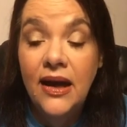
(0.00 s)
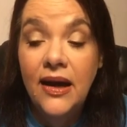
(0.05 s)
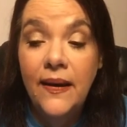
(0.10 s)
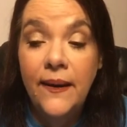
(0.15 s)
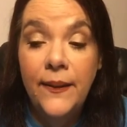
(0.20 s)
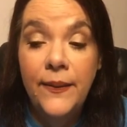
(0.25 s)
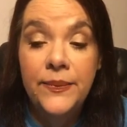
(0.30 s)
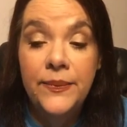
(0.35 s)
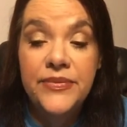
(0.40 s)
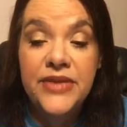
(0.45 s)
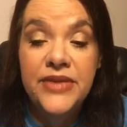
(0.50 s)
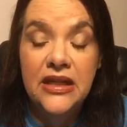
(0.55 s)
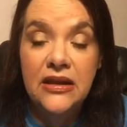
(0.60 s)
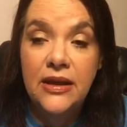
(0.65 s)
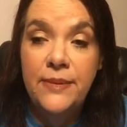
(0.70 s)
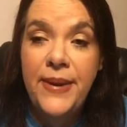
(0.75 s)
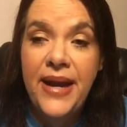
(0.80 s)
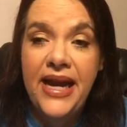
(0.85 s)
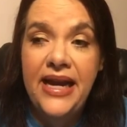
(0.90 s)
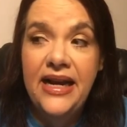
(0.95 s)
Um,
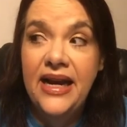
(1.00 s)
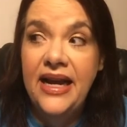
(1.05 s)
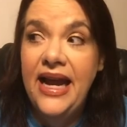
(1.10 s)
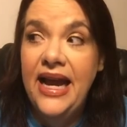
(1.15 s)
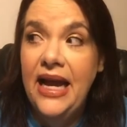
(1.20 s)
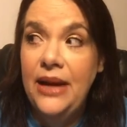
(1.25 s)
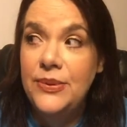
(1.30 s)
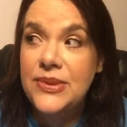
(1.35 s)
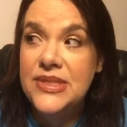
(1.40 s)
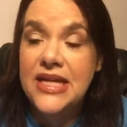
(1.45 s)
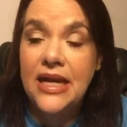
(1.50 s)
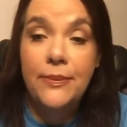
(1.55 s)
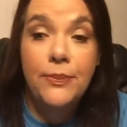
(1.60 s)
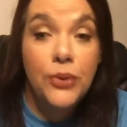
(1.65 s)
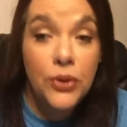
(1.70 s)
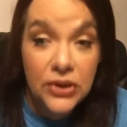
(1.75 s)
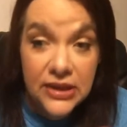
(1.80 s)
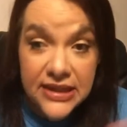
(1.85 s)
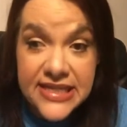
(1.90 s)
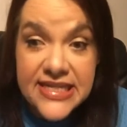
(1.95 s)
the only pain I had was
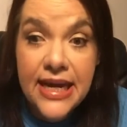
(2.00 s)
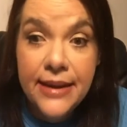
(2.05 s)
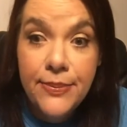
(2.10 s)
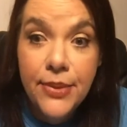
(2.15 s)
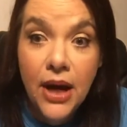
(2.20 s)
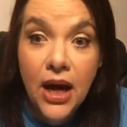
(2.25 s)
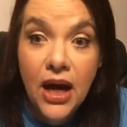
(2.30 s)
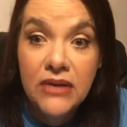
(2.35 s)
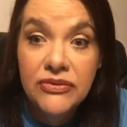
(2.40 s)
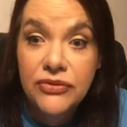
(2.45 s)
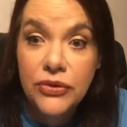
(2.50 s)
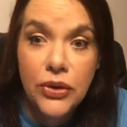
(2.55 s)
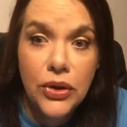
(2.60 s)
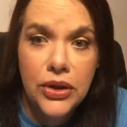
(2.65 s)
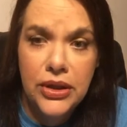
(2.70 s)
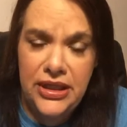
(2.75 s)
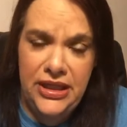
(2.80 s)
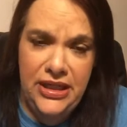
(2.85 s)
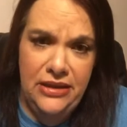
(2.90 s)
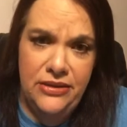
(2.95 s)
like pulling tape off
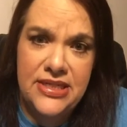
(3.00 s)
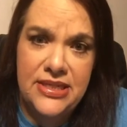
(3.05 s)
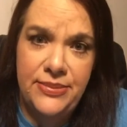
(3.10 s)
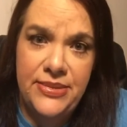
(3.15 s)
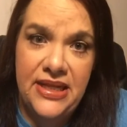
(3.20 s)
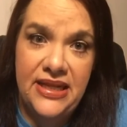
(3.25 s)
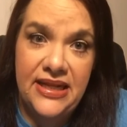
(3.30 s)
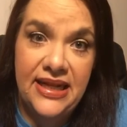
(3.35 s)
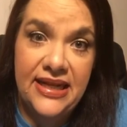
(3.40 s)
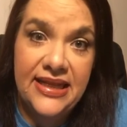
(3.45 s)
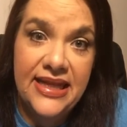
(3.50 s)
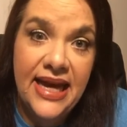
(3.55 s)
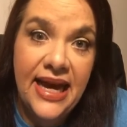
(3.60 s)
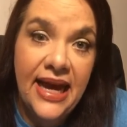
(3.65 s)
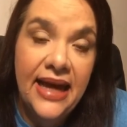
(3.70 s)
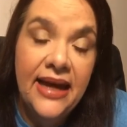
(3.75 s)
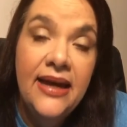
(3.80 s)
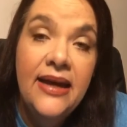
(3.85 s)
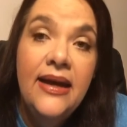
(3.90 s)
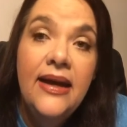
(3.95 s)
or, you know, something like
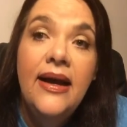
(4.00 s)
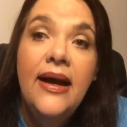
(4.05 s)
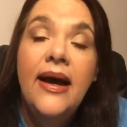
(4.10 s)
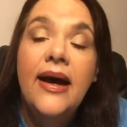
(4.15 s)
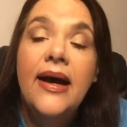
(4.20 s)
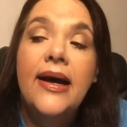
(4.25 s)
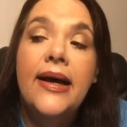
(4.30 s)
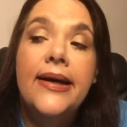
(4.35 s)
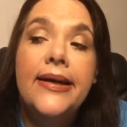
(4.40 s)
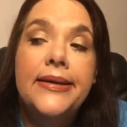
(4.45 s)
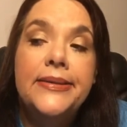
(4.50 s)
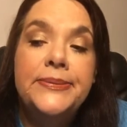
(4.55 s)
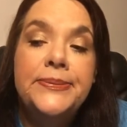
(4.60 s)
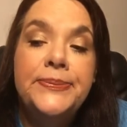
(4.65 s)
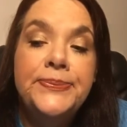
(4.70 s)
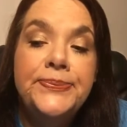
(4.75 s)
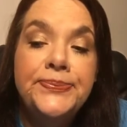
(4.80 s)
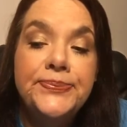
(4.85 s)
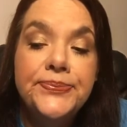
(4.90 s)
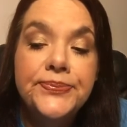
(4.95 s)
that.
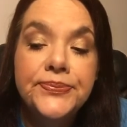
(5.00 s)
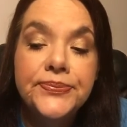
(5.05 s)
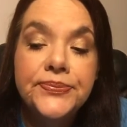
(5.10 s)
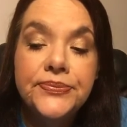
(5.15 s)
Um,